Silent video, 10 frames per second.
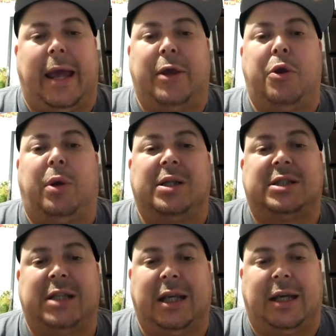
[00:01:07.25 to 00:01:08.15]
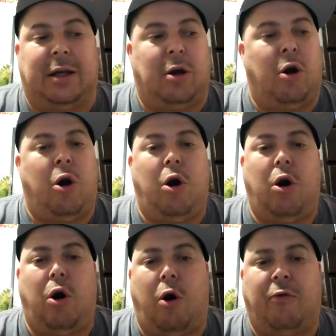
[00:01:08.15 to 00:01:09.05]
You can see it
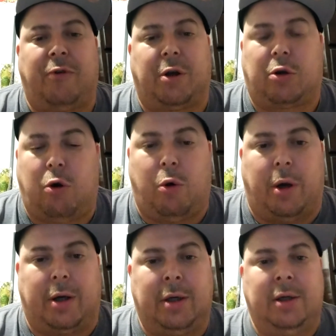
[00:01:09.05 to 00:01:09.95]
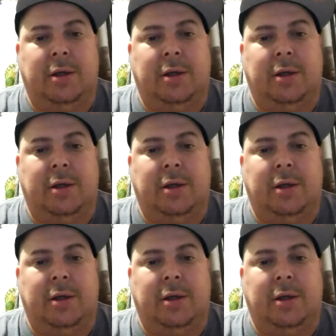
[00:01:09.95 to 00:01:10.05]
all over the court.